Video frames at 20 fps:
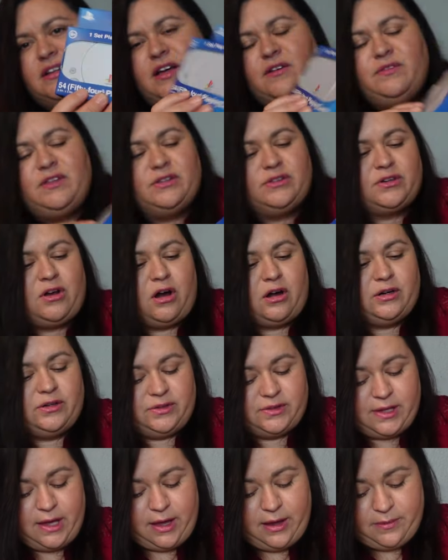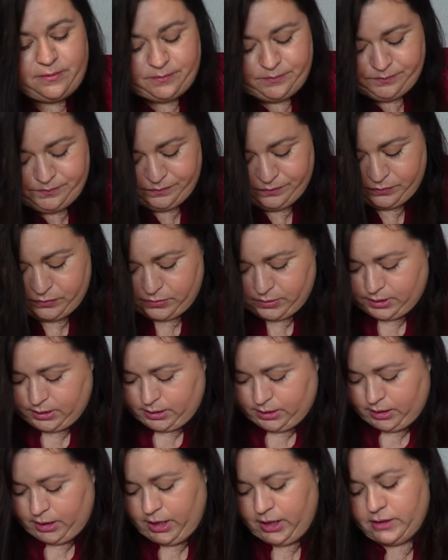love this card set.
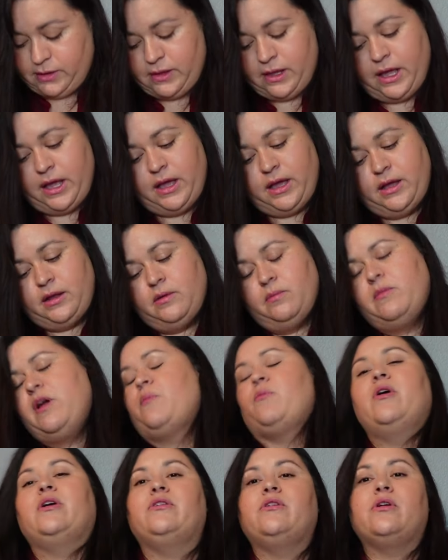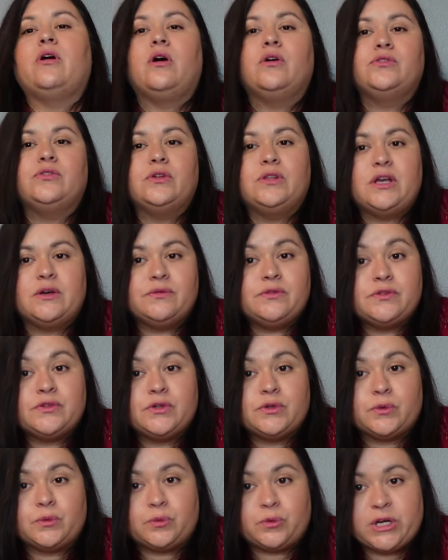And then my brother also loves
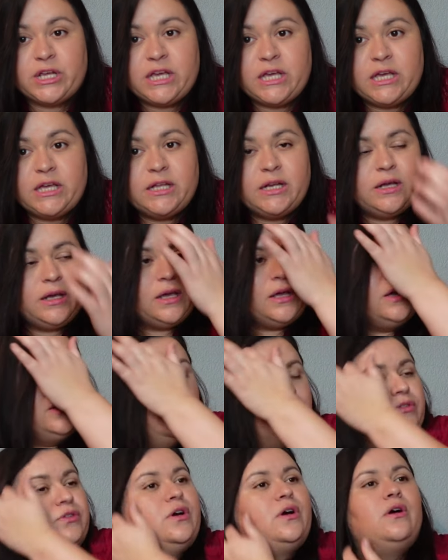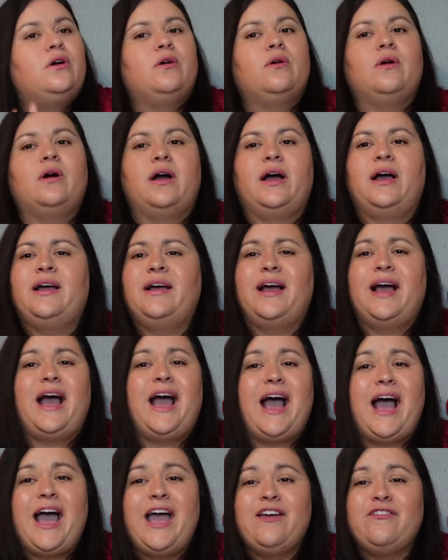to read. So
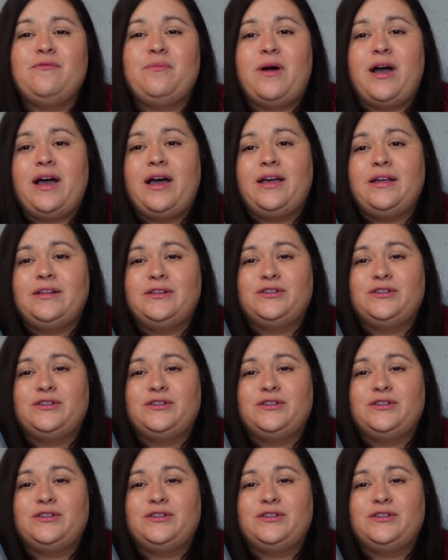I've bought